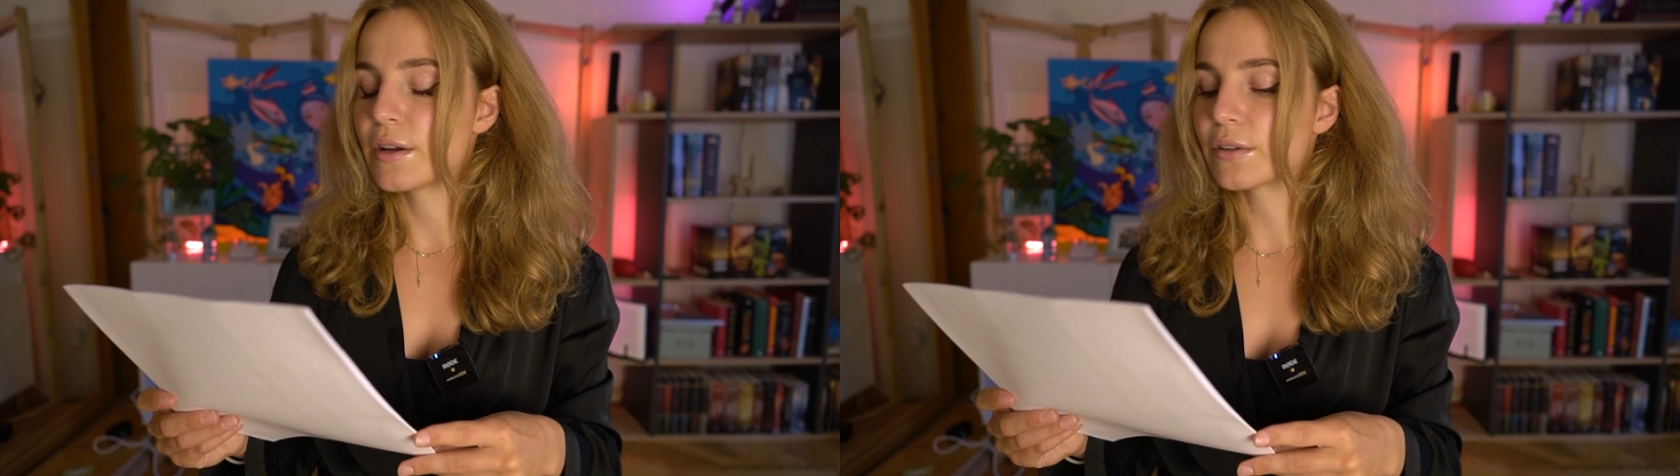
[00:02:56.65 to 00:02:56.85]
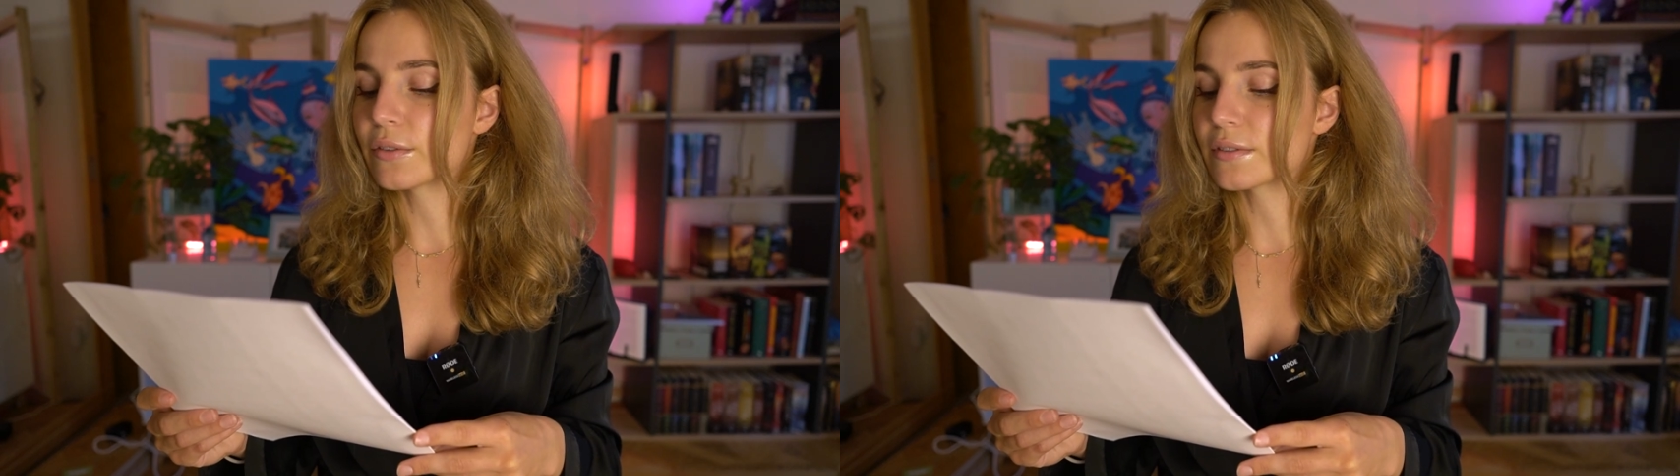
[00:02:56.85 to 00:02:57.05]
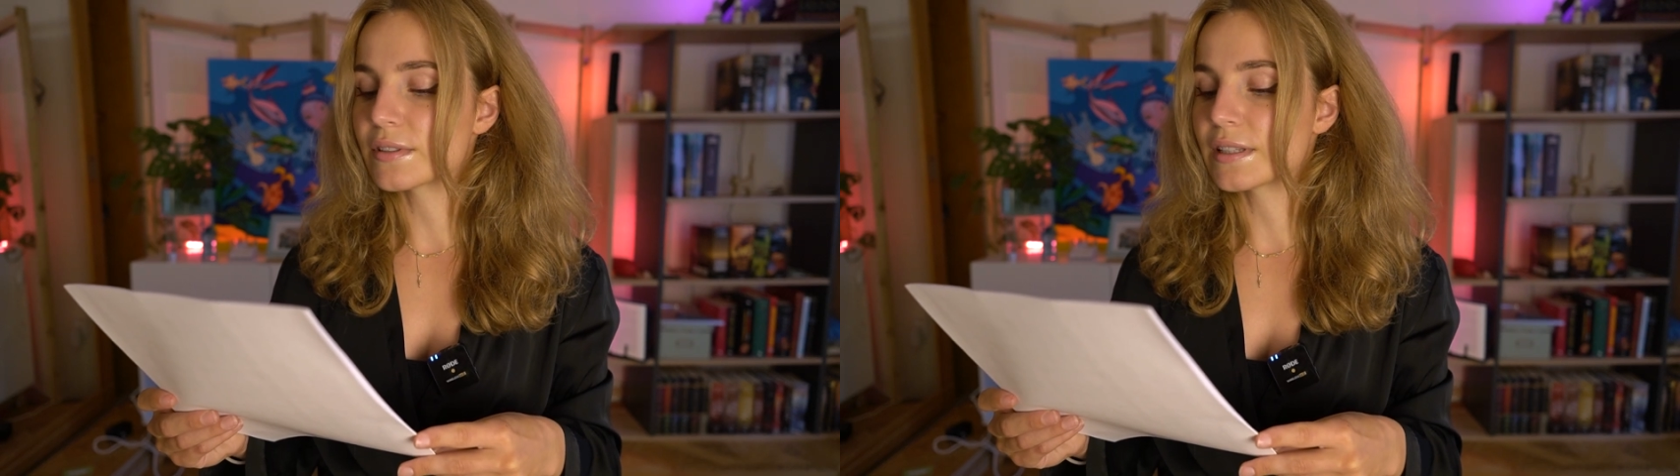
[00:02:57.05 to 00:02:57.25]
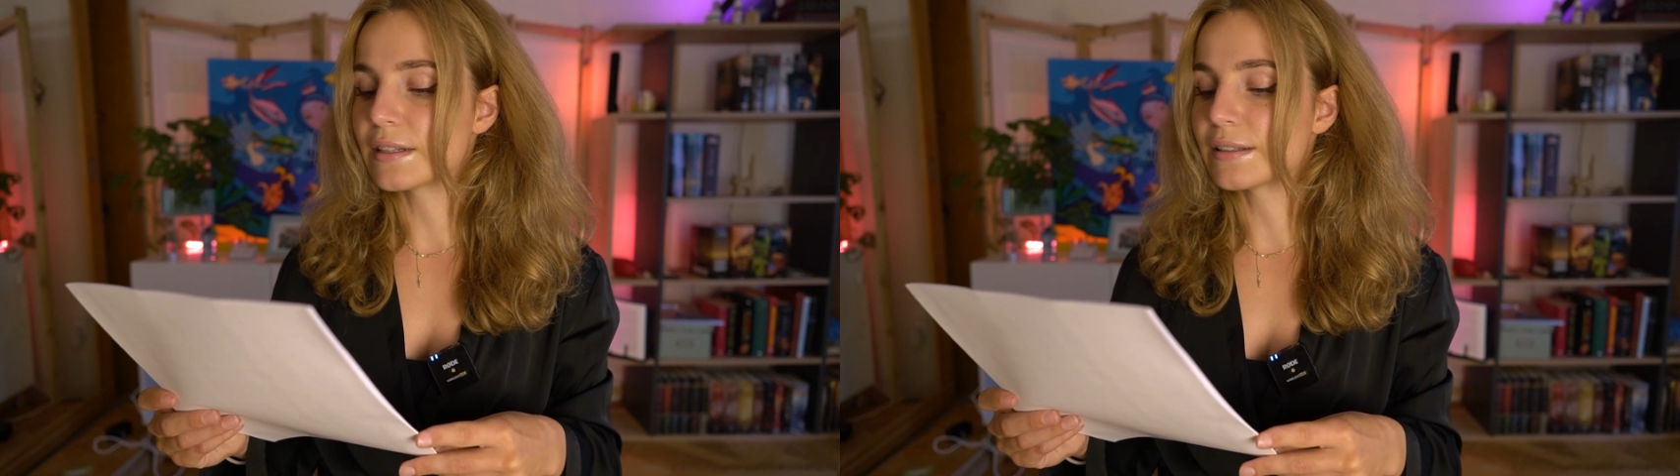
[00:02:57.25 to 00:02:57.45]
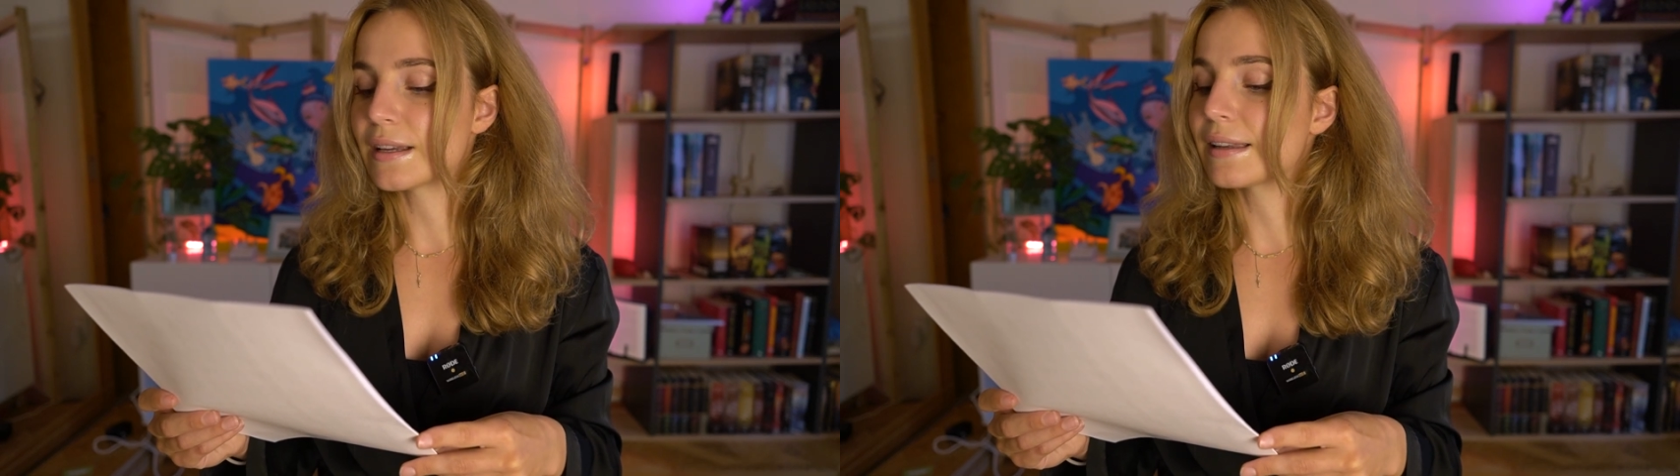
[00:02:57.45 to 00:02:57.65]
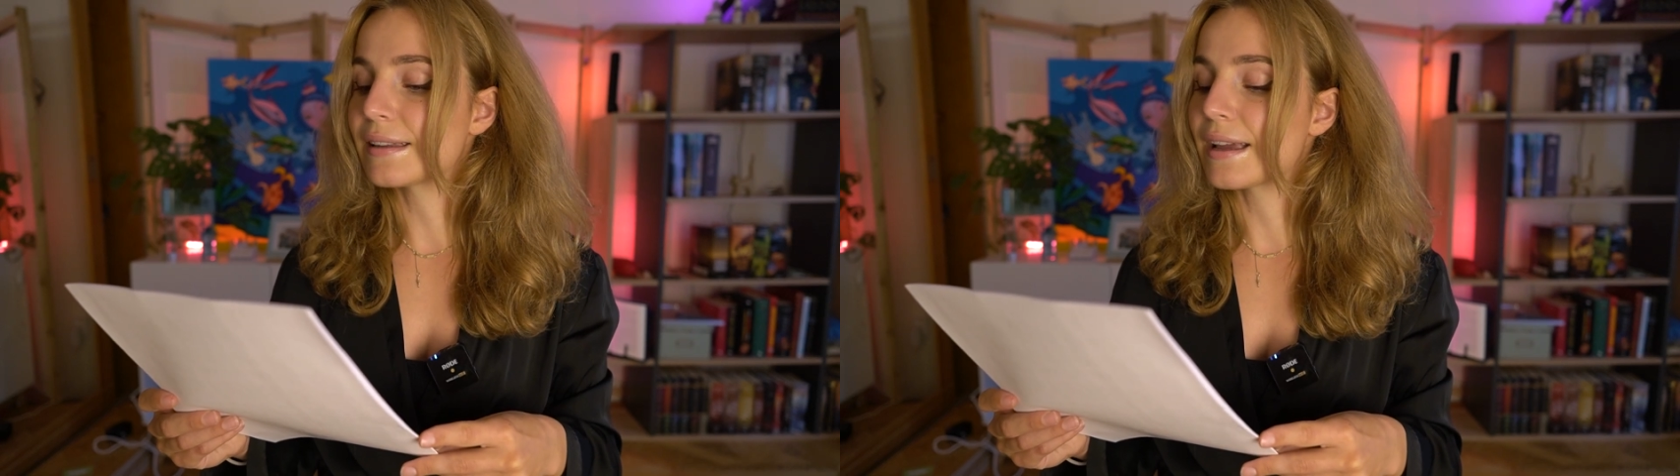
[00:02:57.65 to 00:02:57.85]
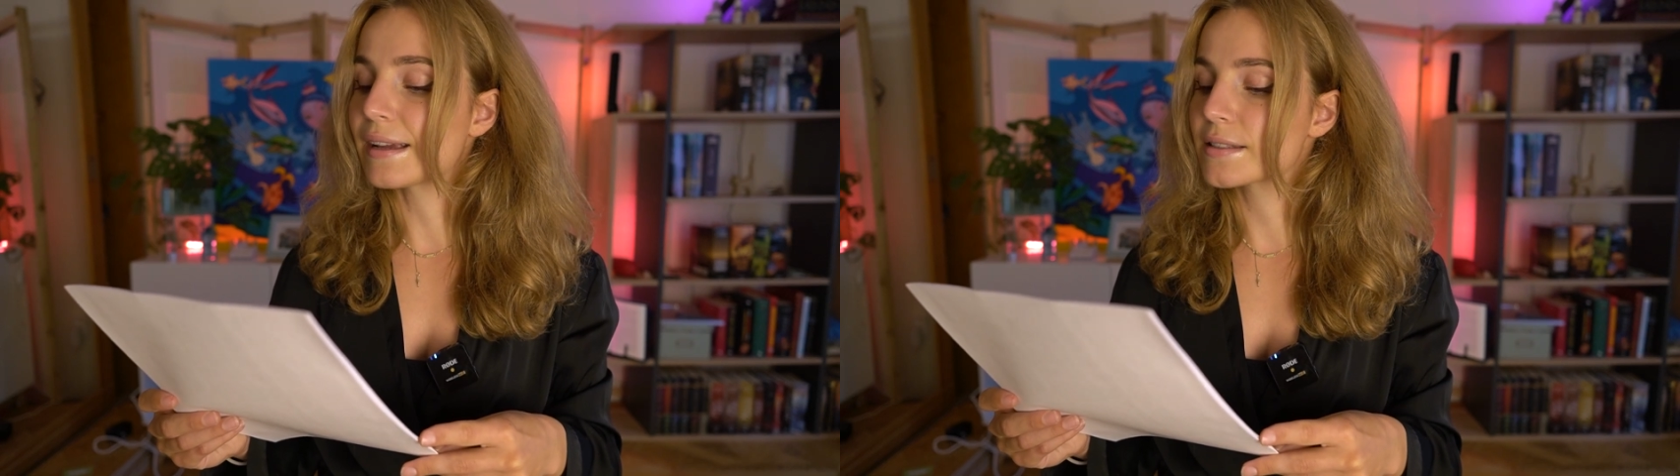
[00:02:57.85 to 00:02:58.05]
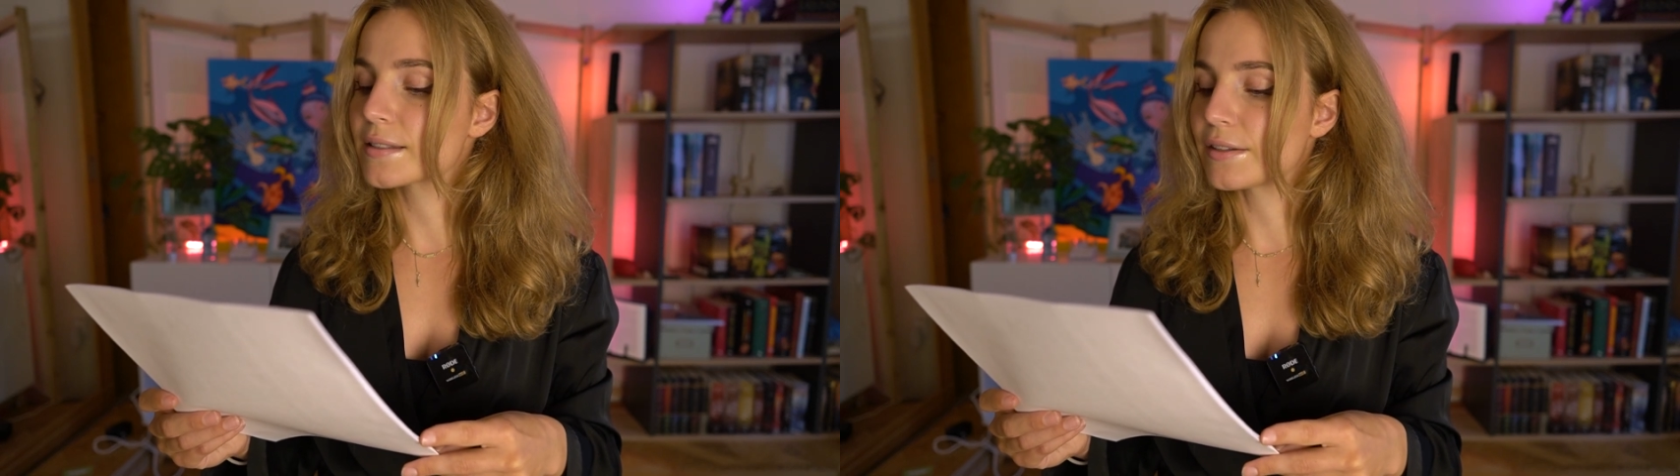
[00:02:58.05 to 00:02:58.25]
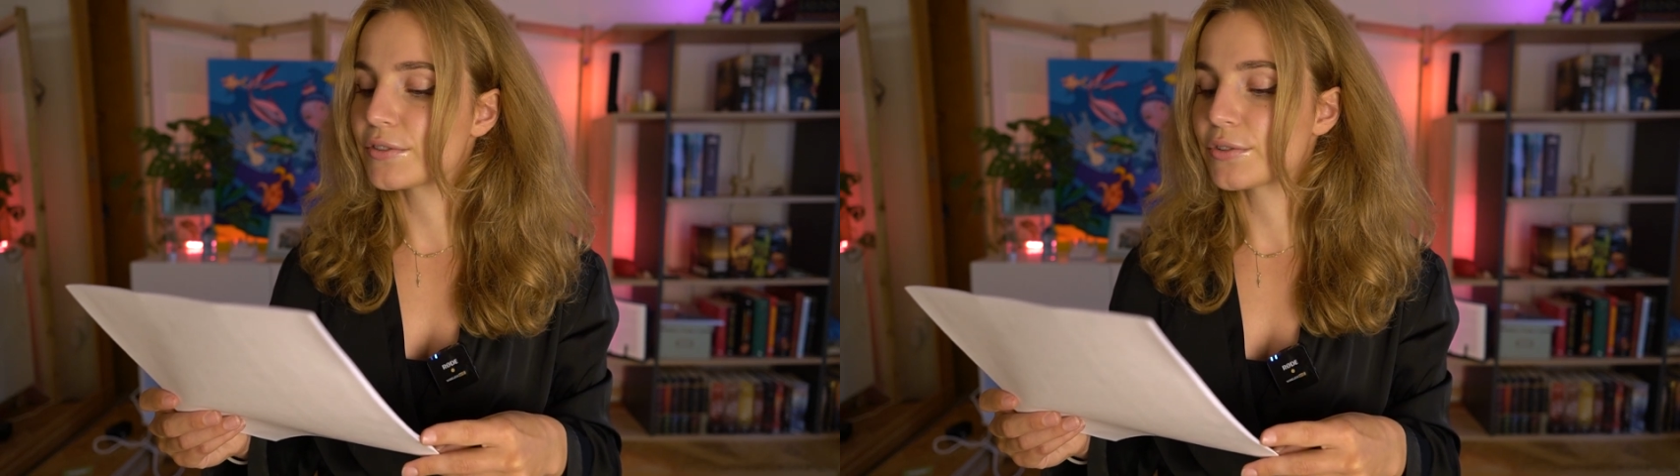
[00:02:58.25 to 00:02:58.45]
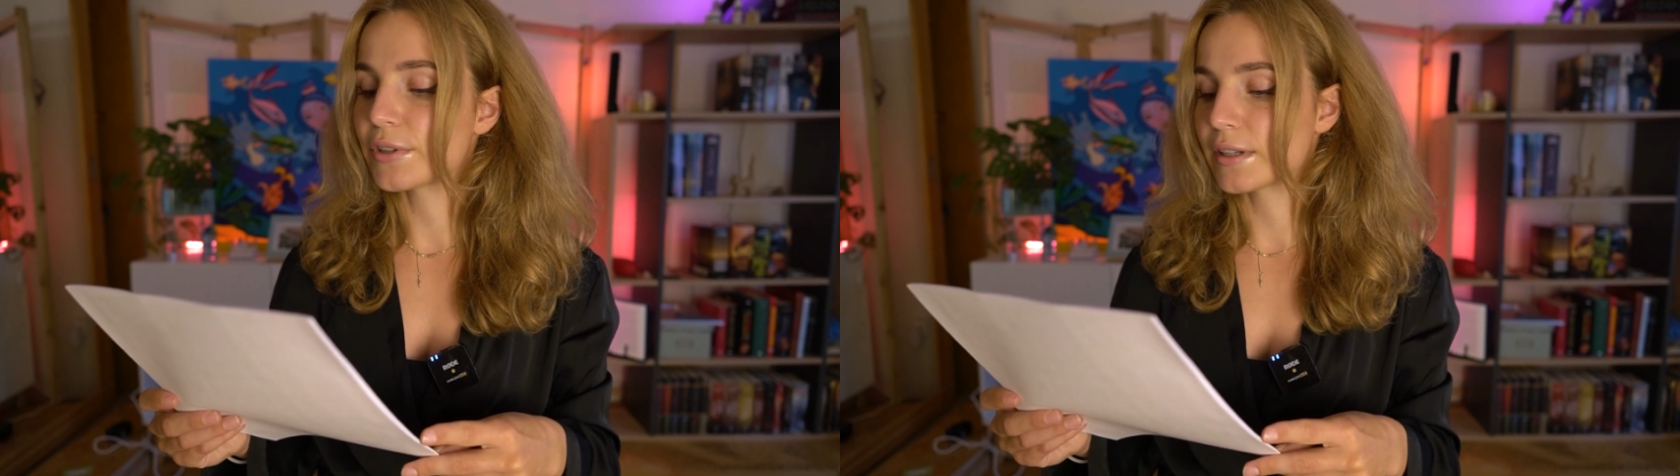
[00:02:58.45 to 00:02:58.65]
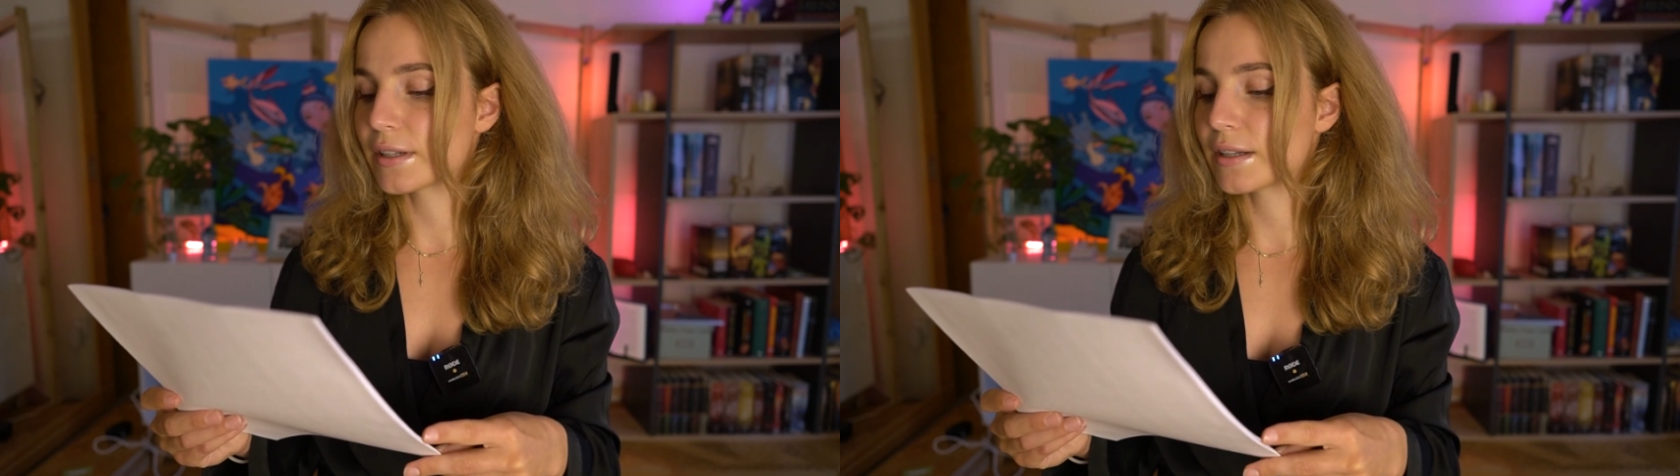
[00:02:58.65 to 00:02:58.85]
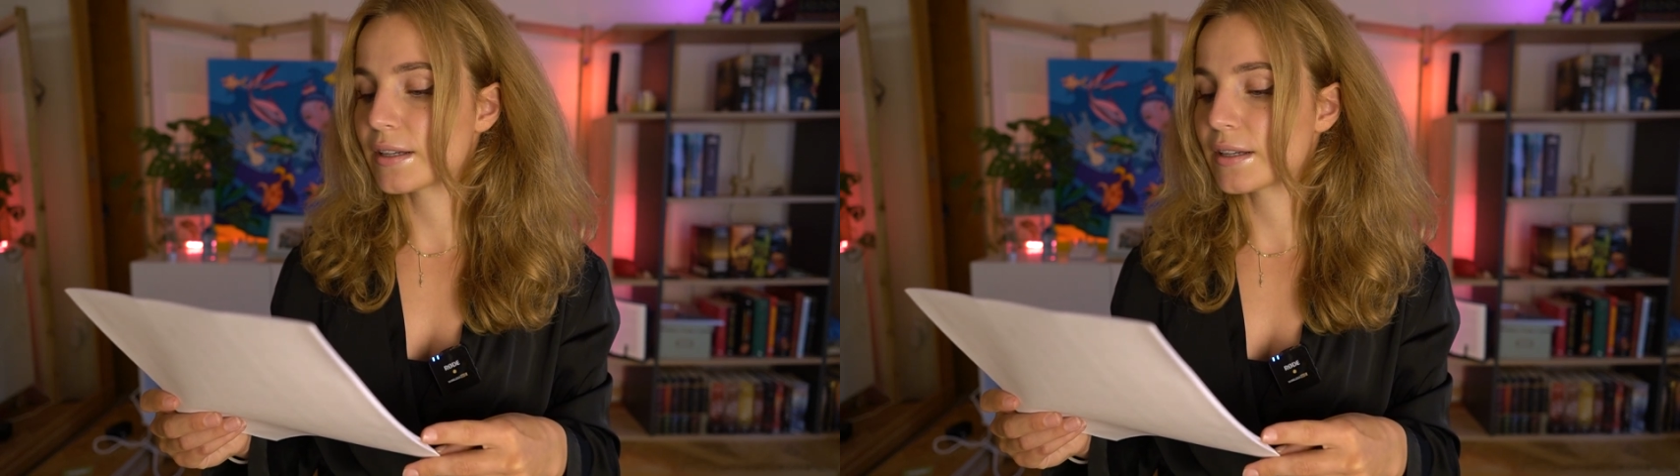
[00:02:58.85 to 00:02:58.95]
Considered an eccentric,